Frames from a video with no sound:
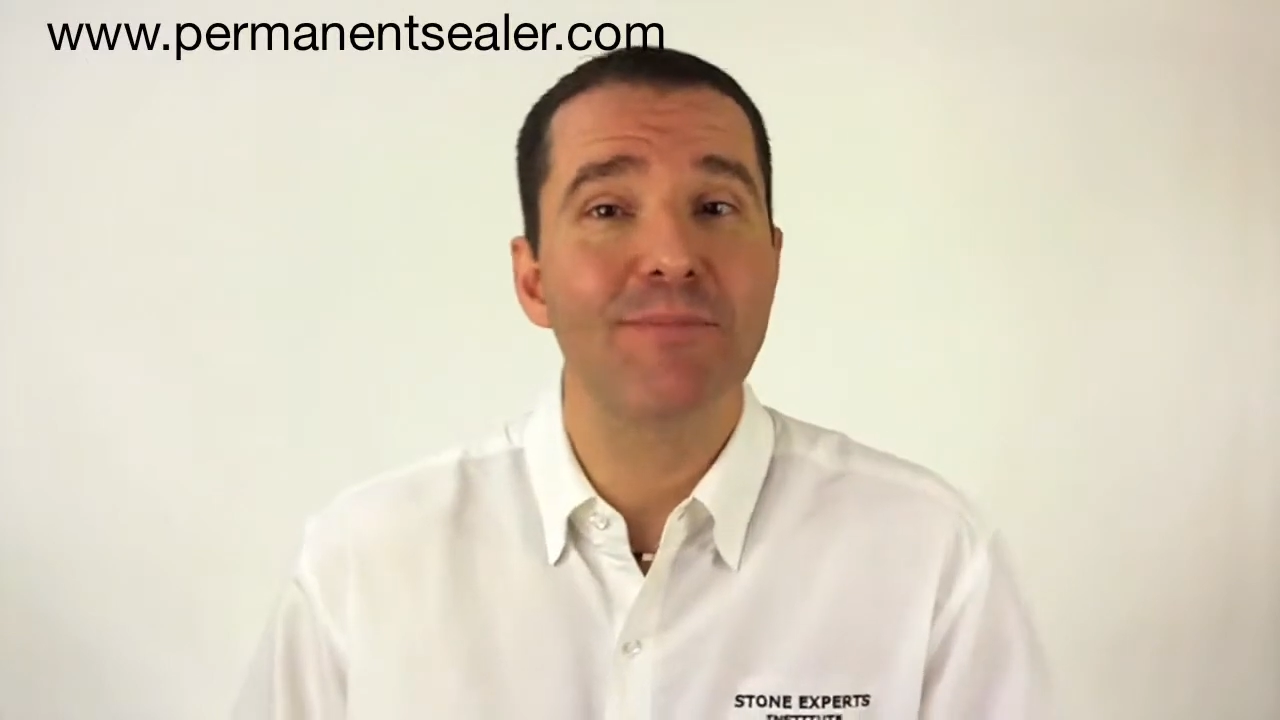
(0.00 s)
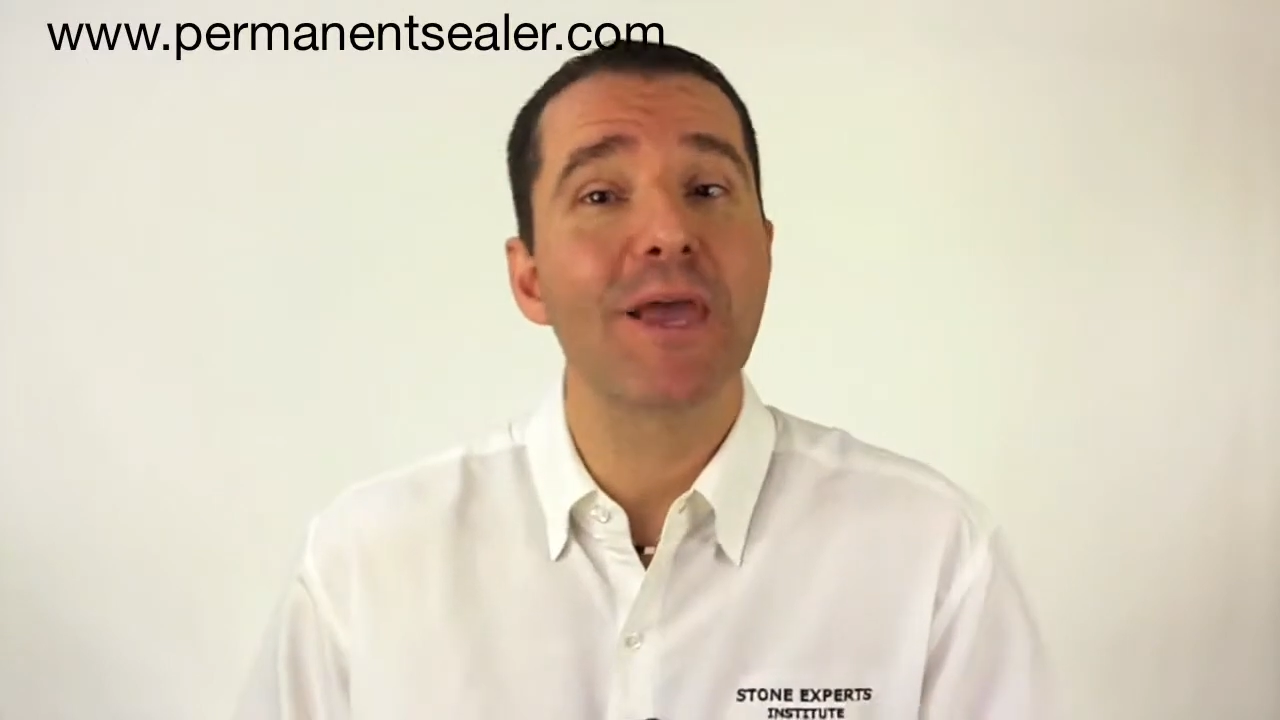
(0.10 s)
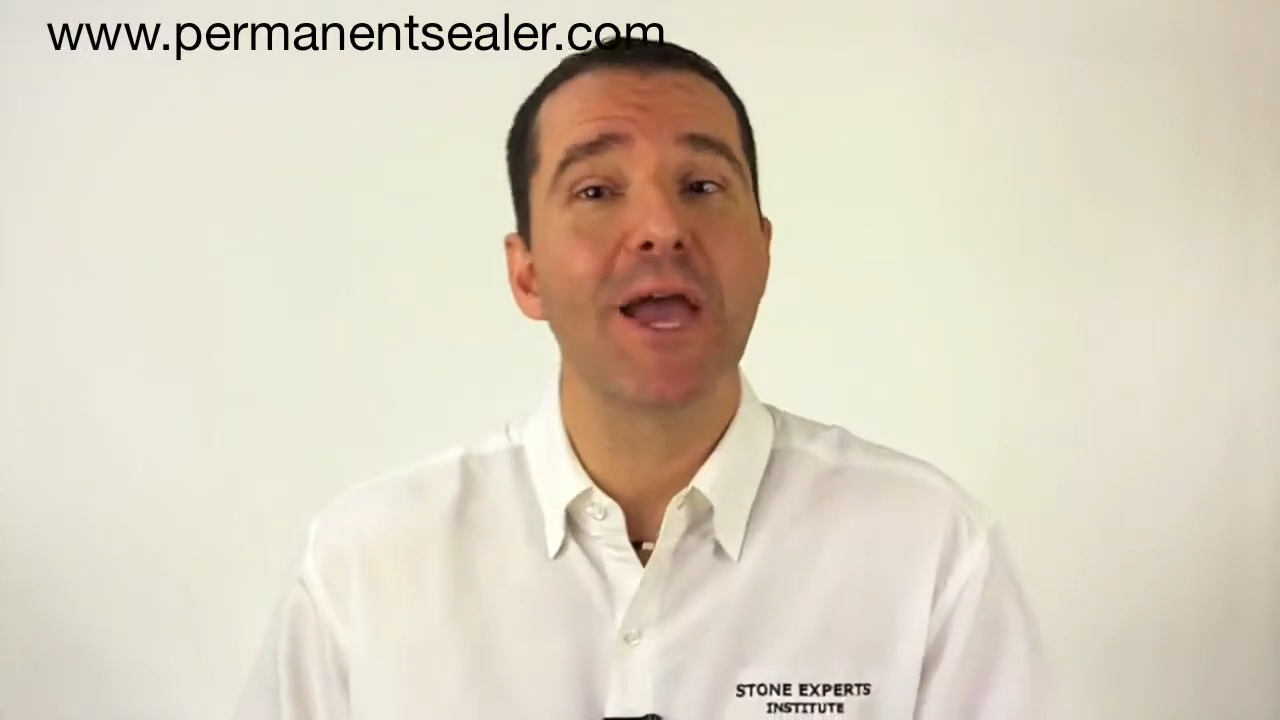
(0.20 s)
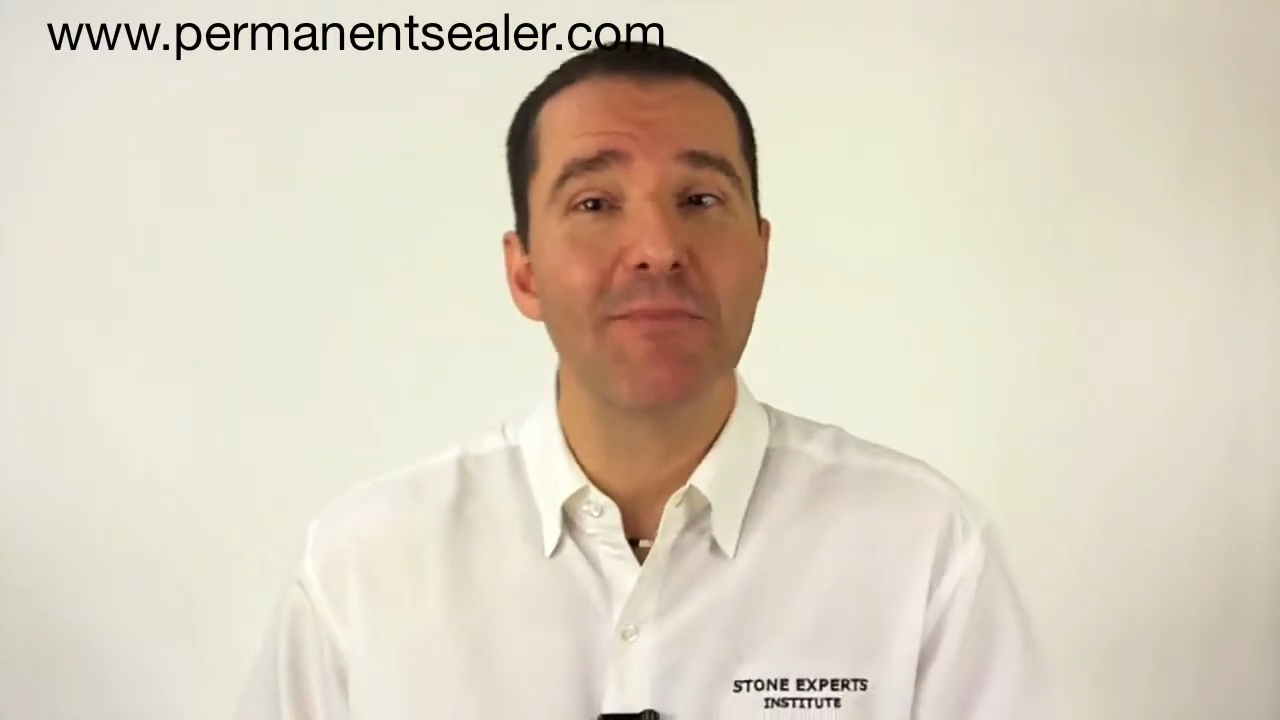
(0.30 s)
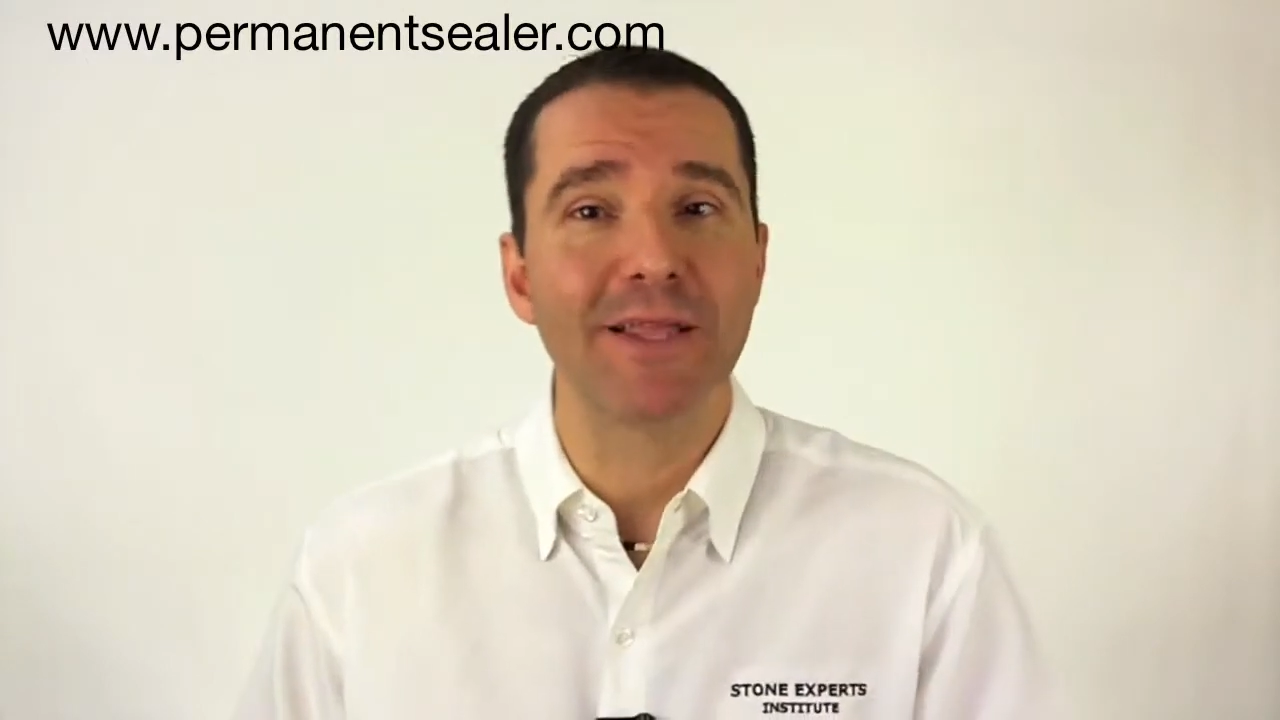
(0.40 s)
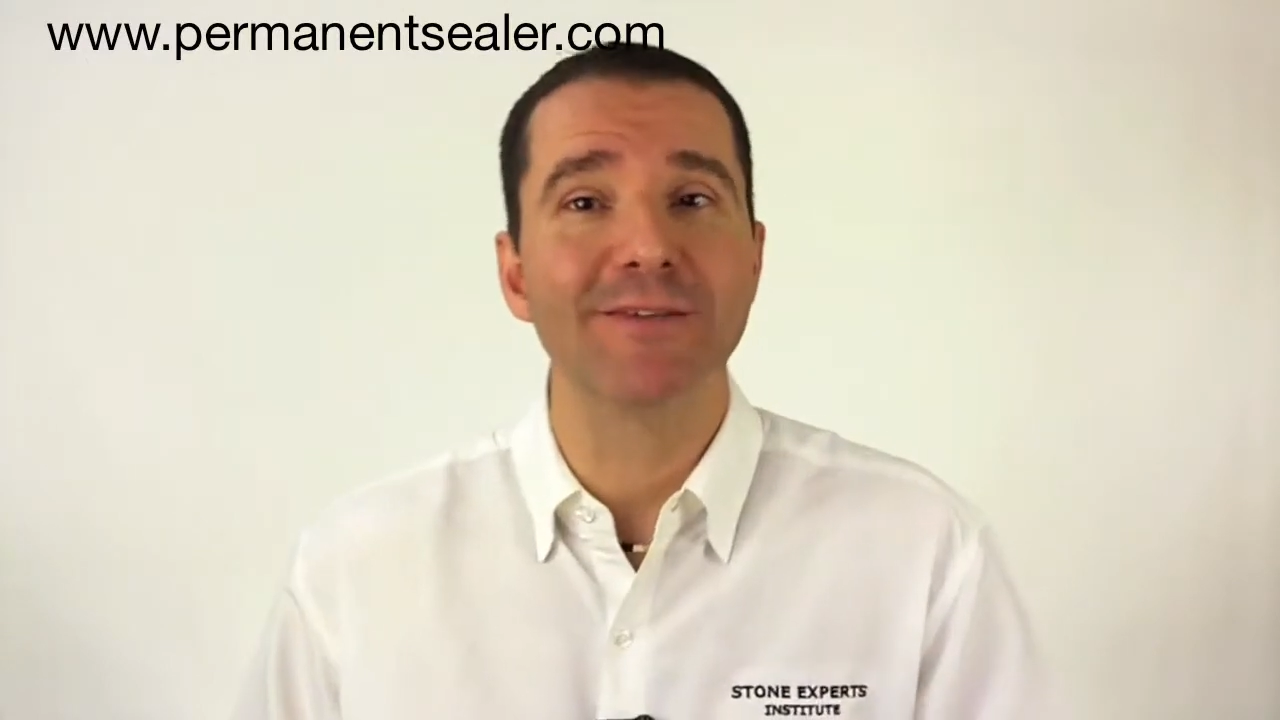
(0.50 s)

behind